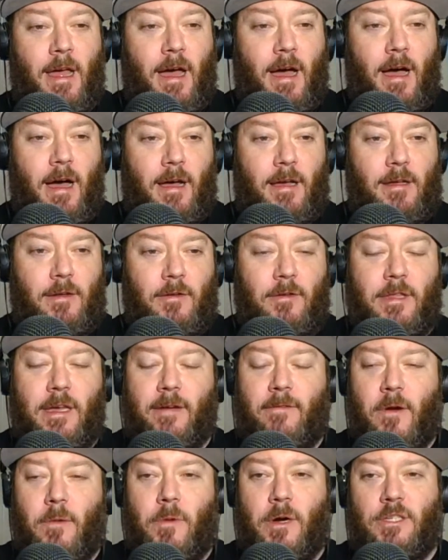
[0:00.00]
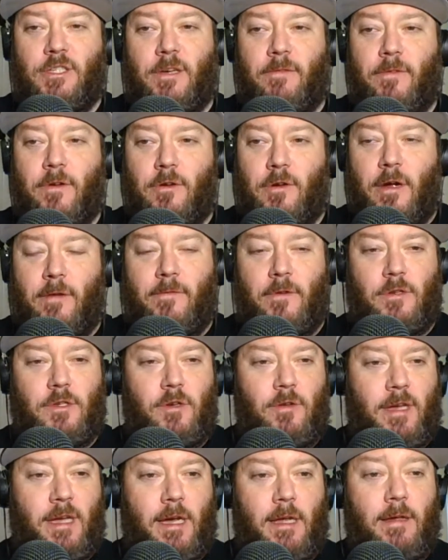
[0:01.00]
Thank you very much if you're
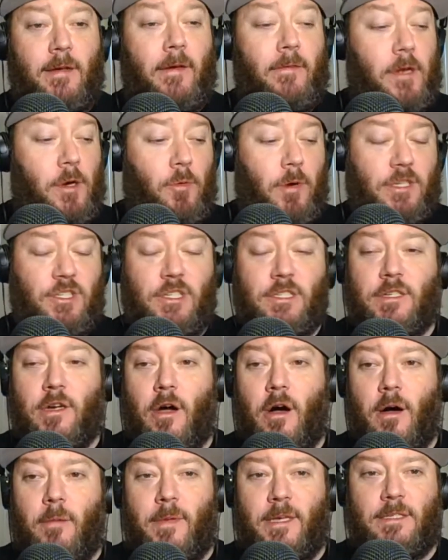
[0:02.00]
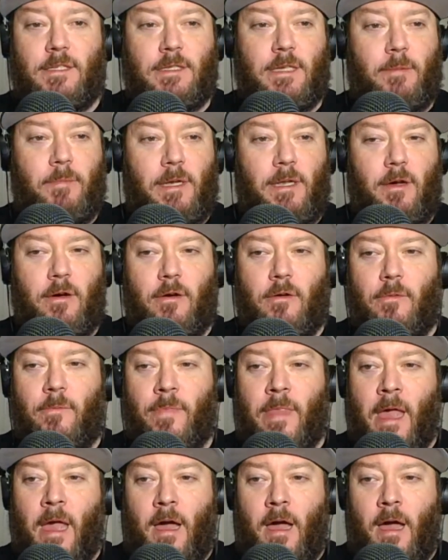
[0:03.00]
tuning in. If you have any questions or comments, let me know.